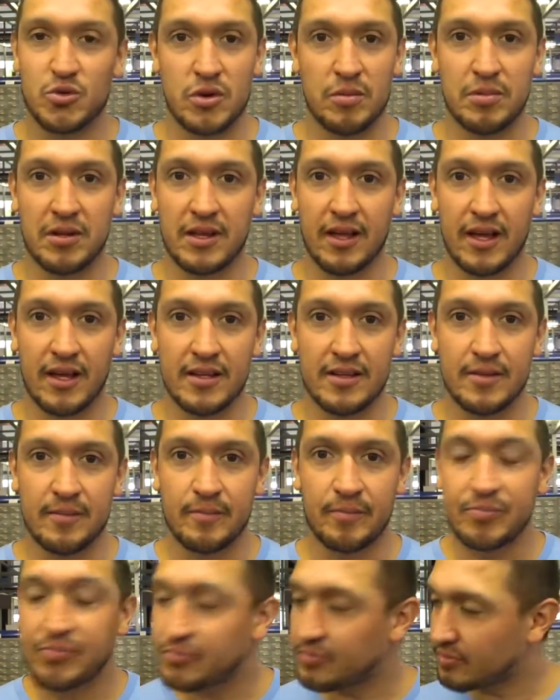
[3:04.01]
replicate
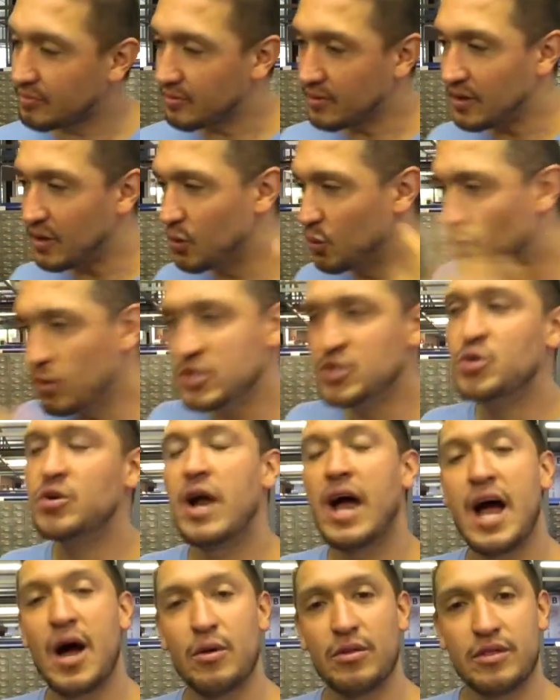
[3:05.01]
once you're
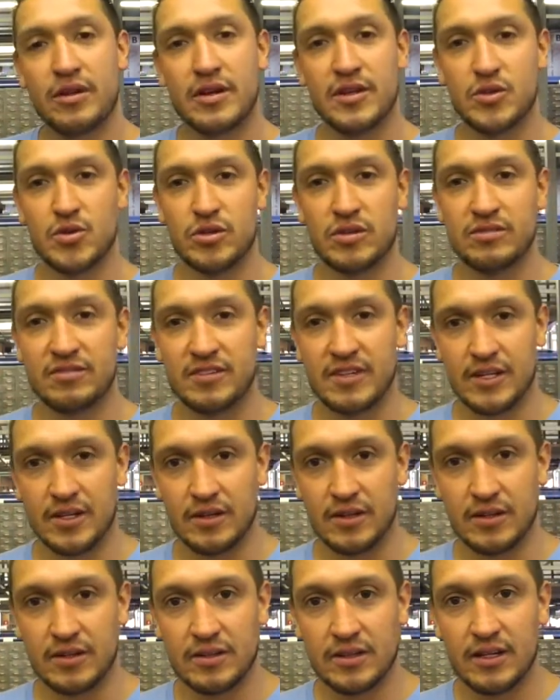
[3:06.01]
out there into the
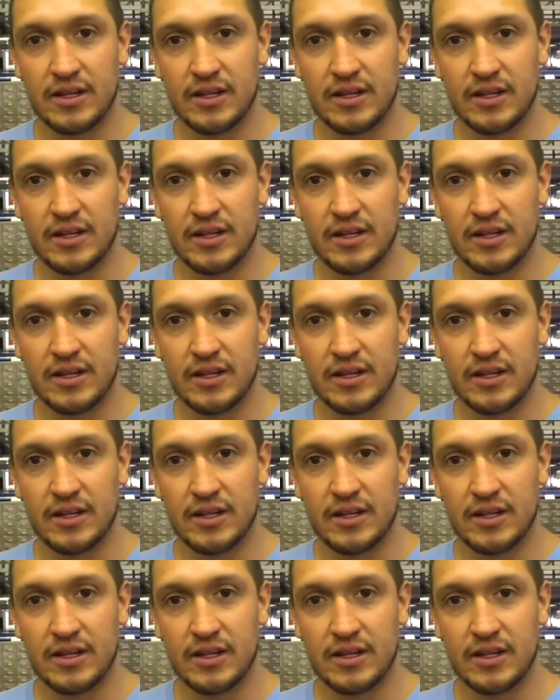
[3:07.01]
field